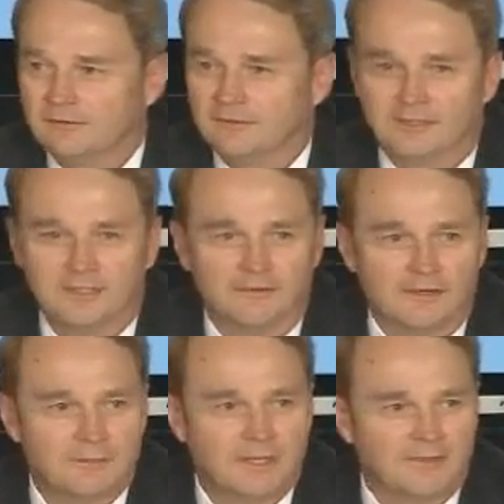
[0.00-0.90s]
Again, they
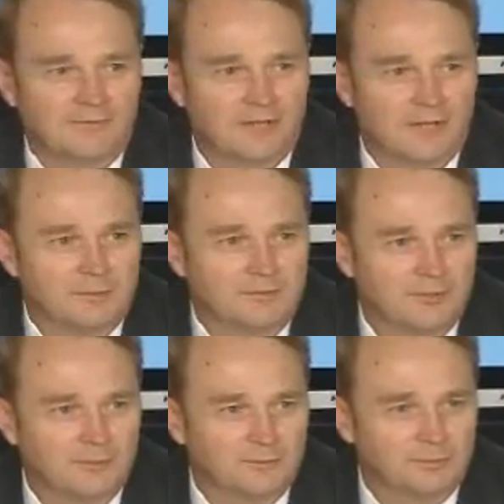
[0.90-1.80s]
may have common
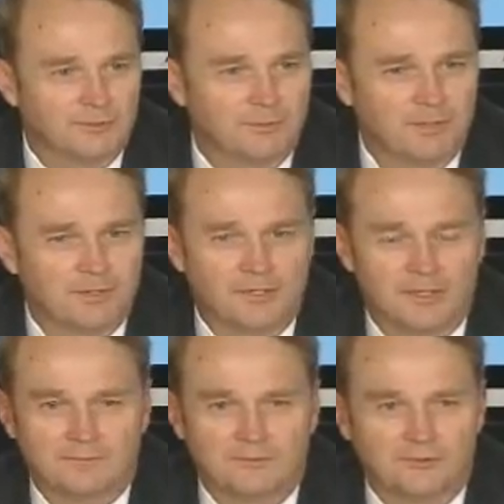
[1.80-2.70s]
terms, but the
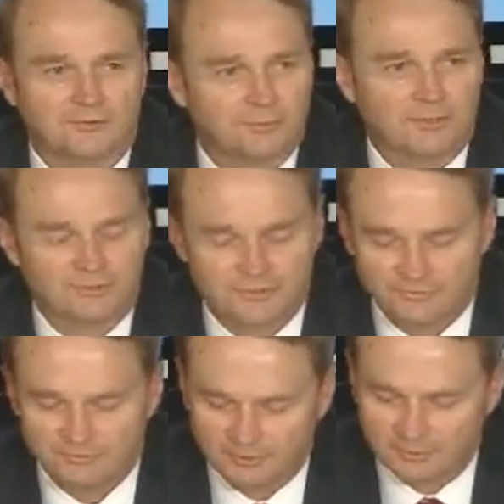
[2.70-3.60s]
paradigm, somebody
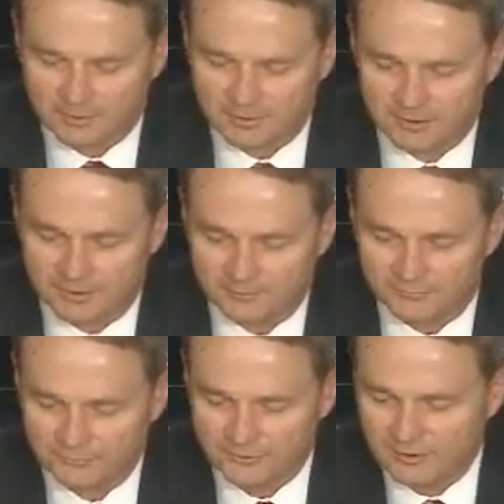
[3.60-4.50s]
shifted the
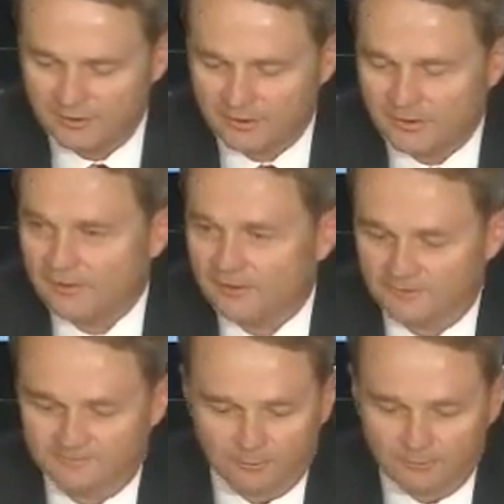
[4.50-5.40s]
paradigms.
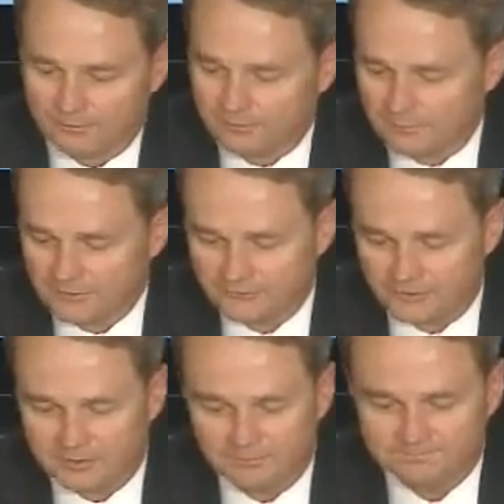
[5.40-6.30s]
Foreign and domestic,
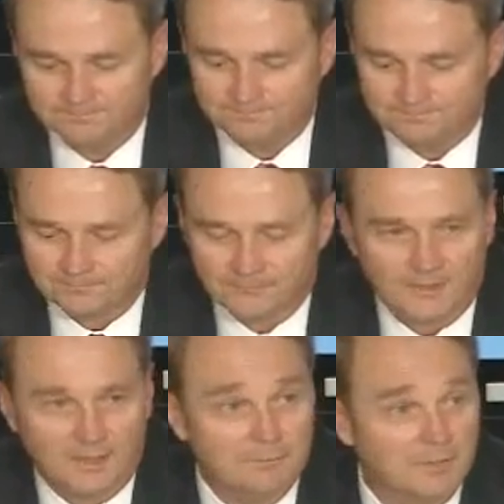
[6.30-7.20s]

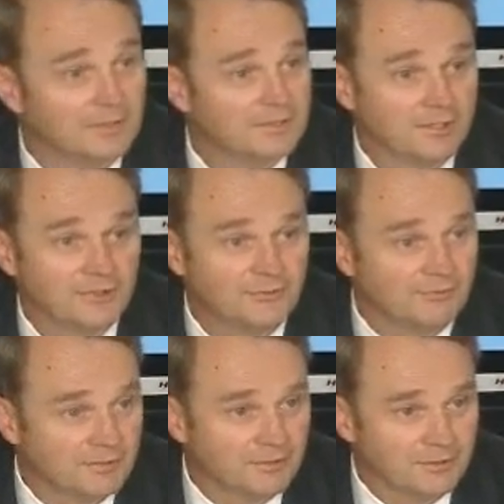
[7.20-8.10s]
military,
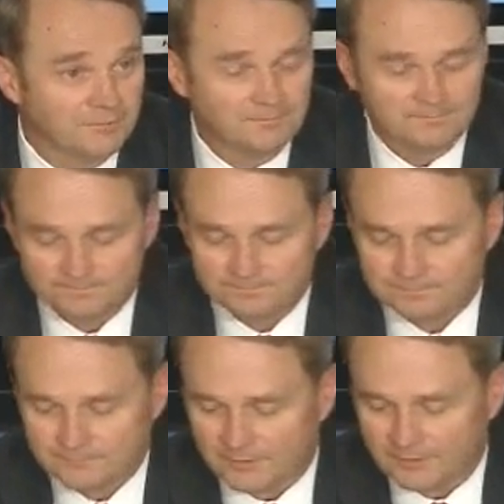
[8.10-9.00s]
civilian,
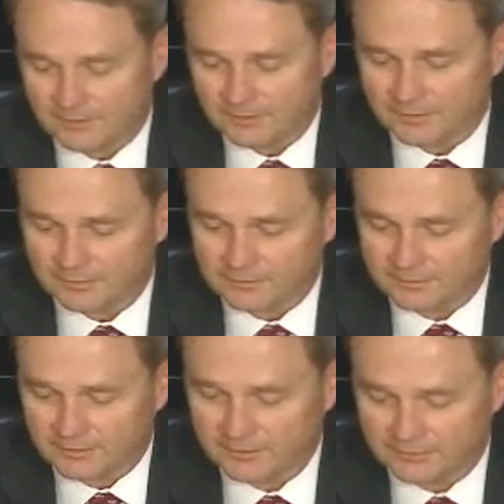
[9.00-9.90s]

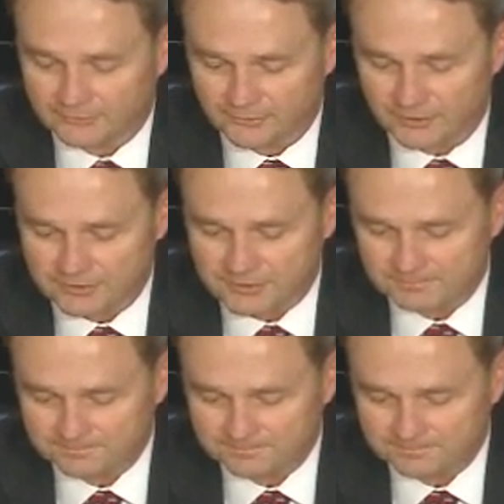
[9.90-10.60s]
and such.